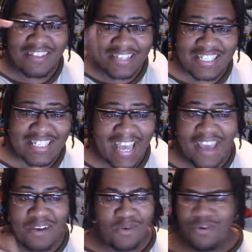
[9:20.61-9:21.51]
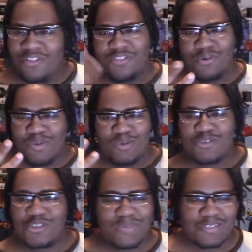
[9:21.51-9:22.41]
the snail, the
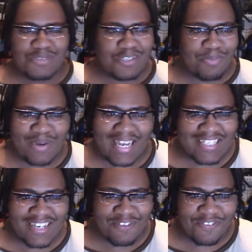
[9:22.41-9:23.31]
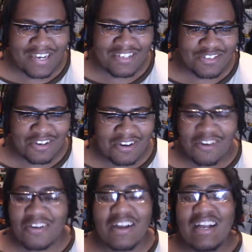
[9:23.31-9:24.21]
roach, which was surprisingly fucking
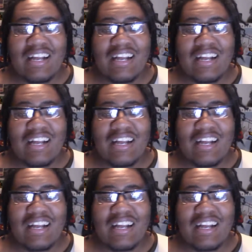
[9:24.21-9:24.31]
strong.